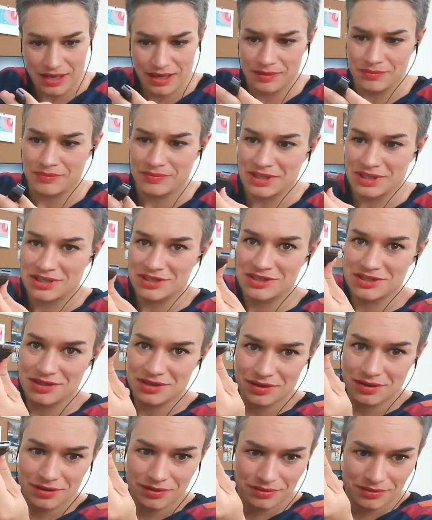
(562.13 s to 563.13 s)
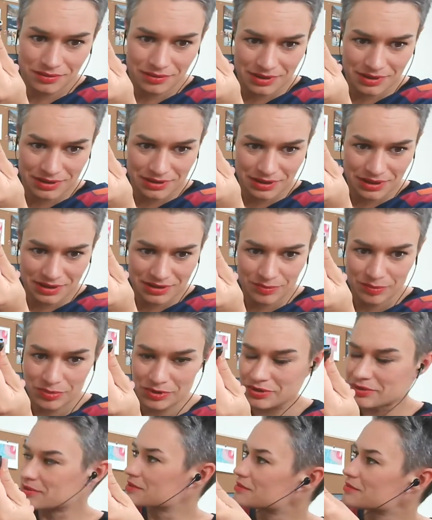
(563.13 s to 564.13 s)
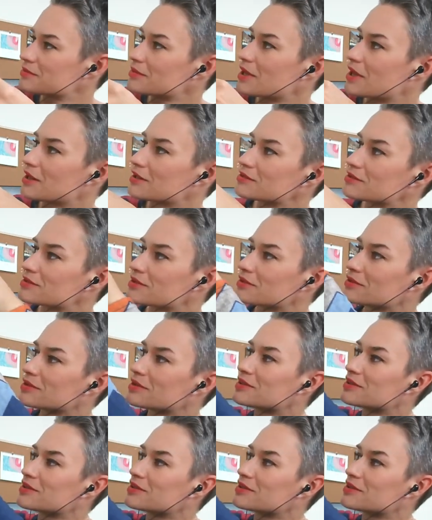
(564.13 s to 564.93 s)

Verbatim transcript: let me show you. It has blue as well, so